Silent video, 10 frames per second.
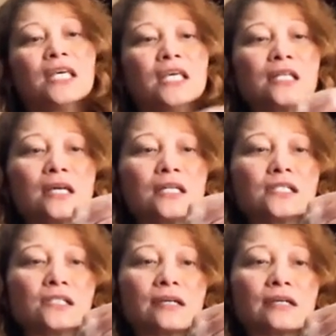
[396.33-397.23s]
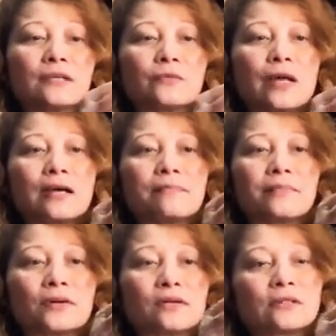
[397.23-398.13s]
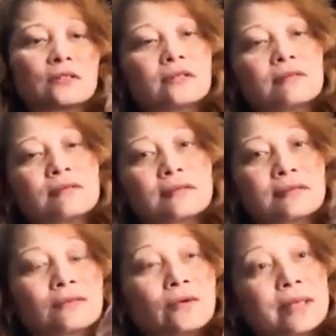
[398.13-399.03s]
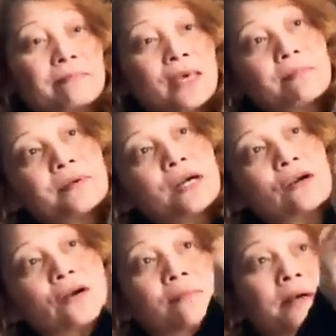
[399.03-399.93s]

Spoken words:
ilan ni siyang i-wrap of crepe paper or